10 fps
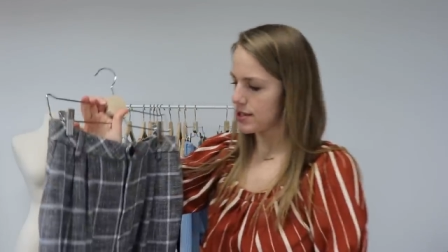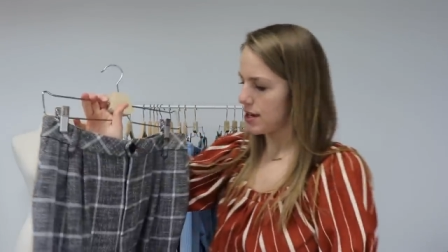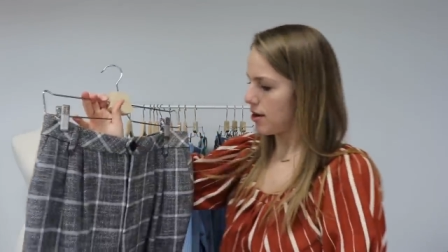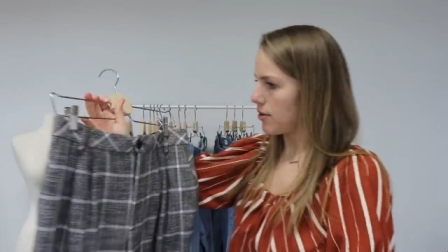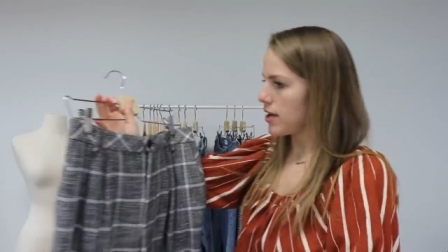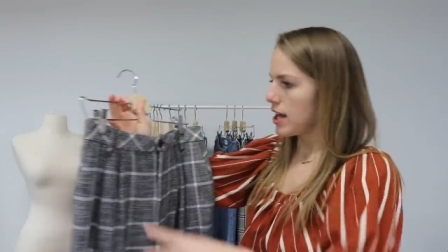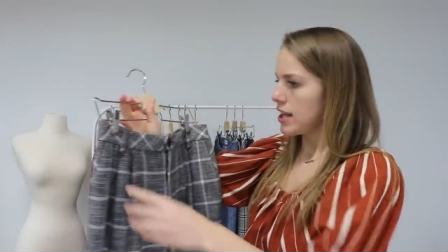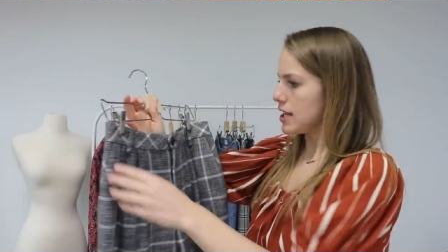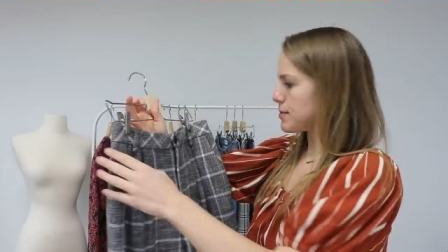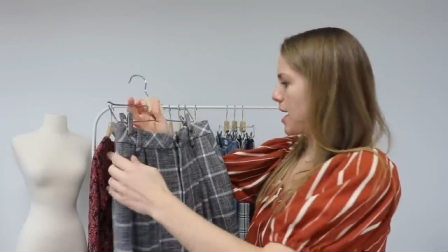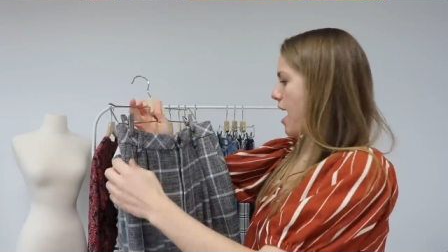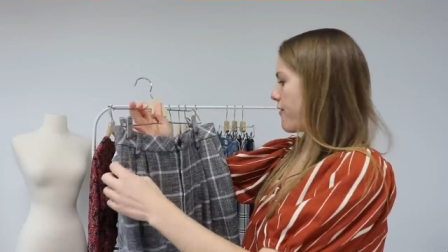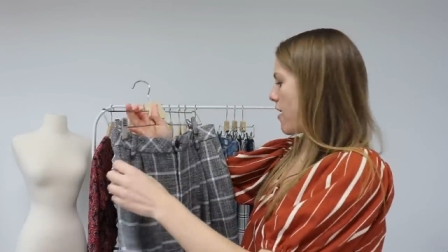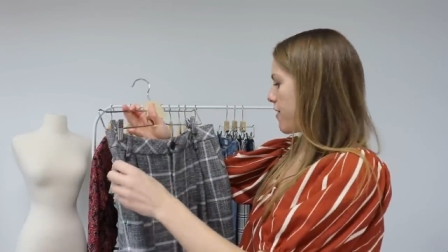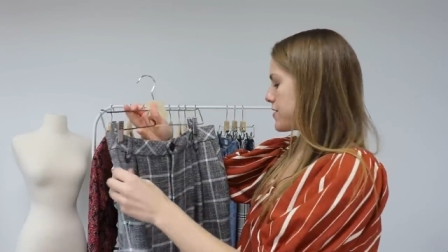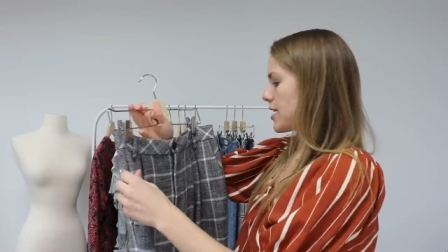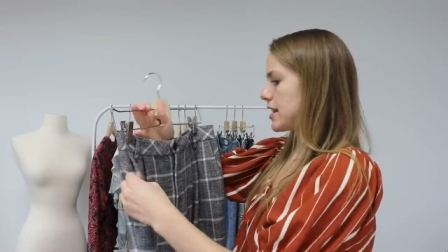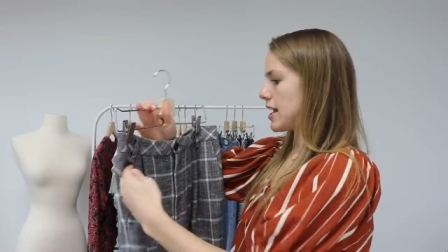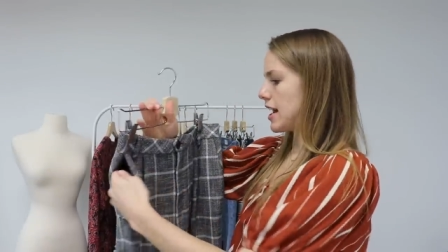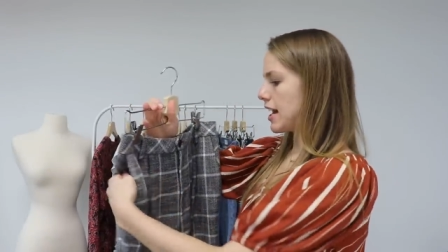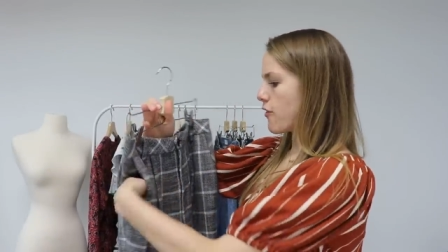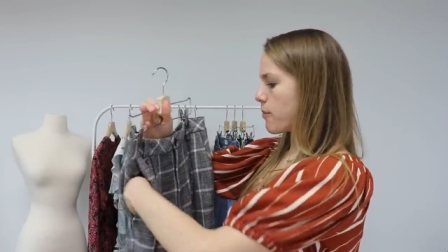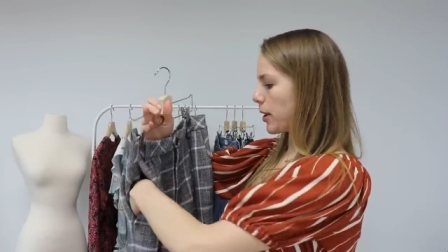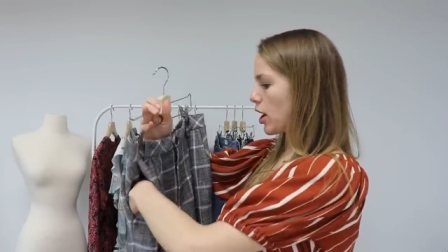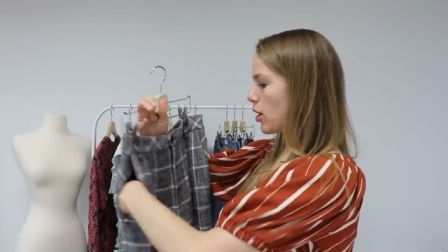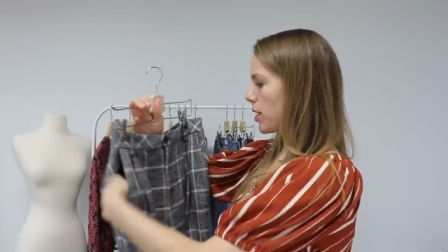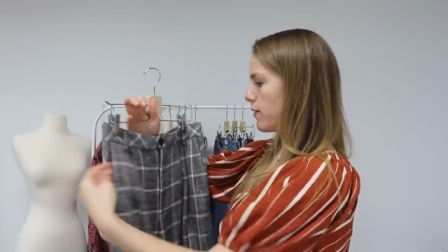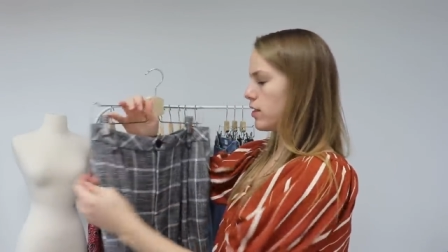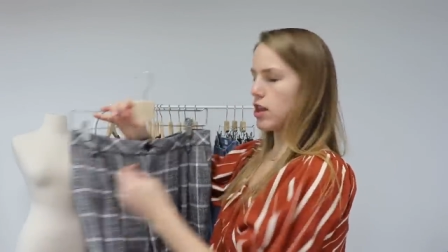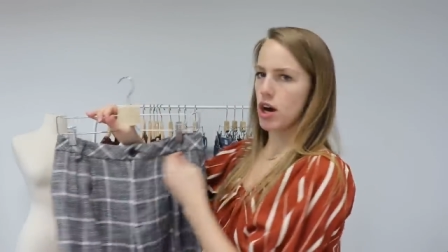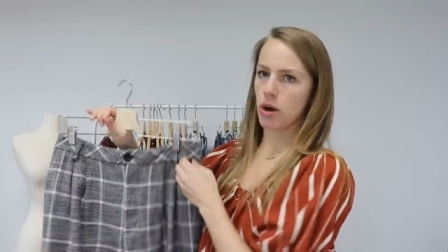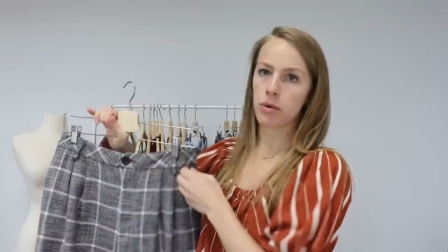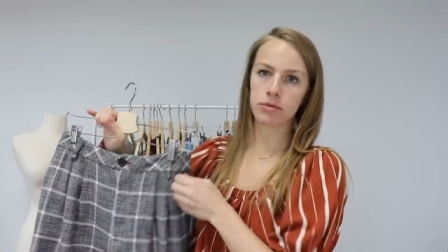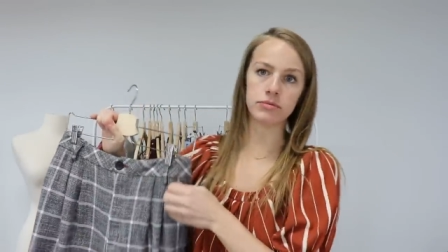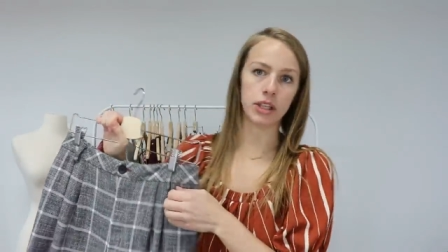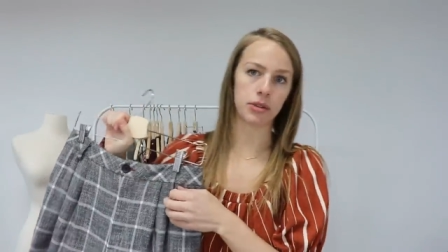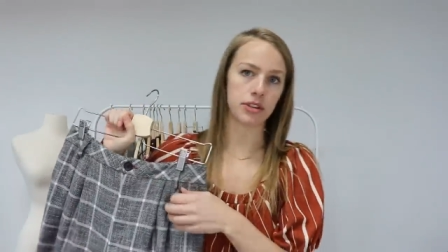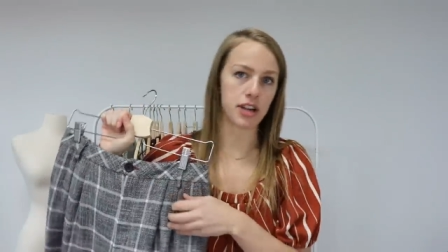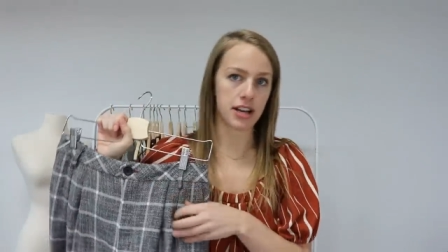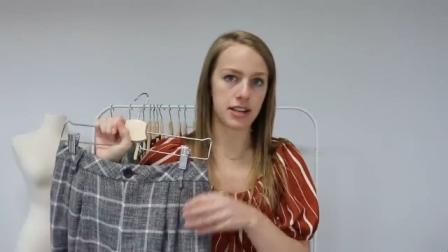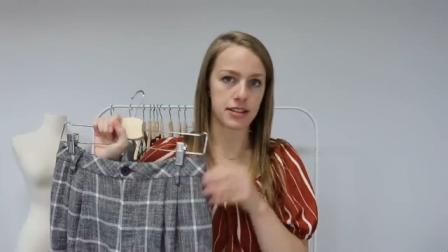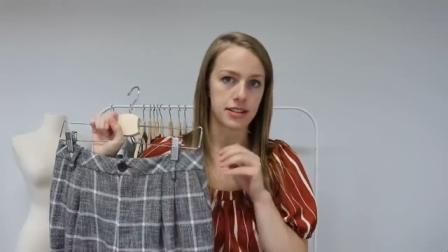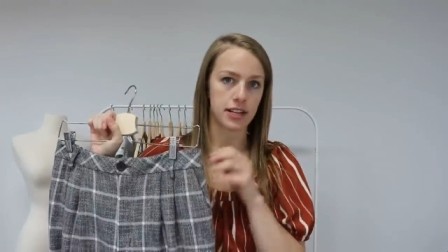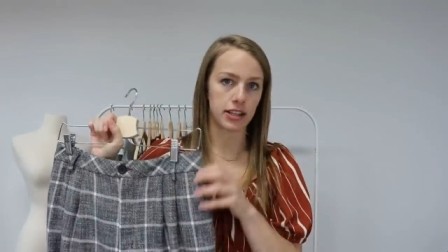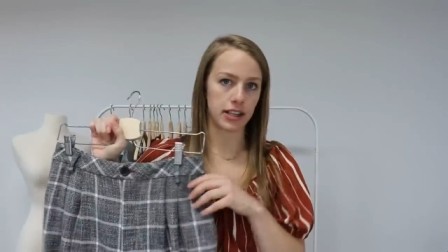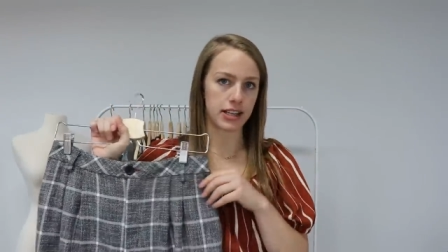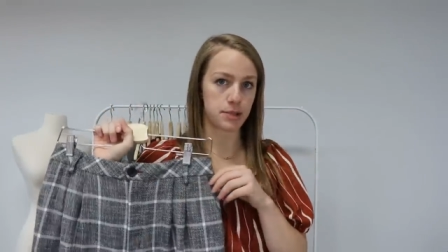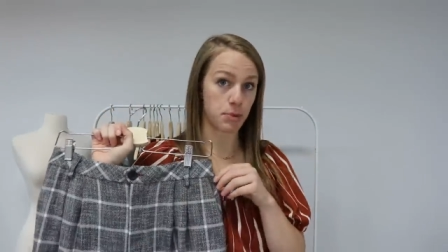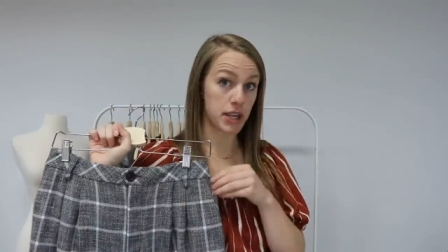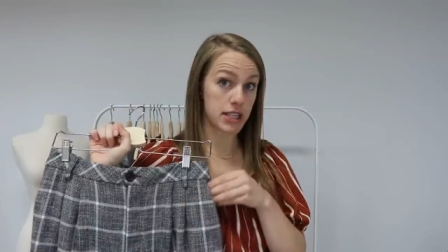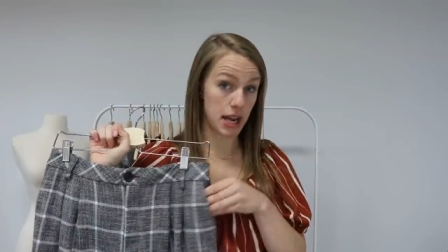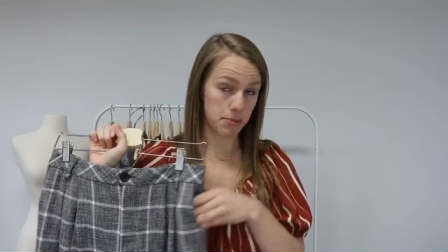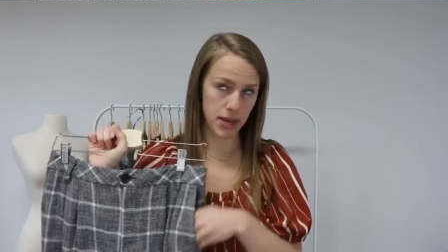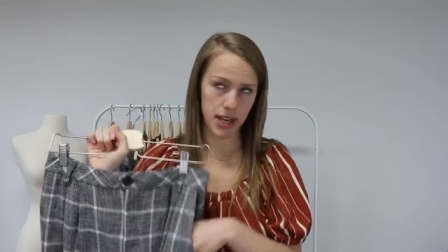So these were half off, so I thought I'd give them a go, even though, you know, they're not necessarily a springtime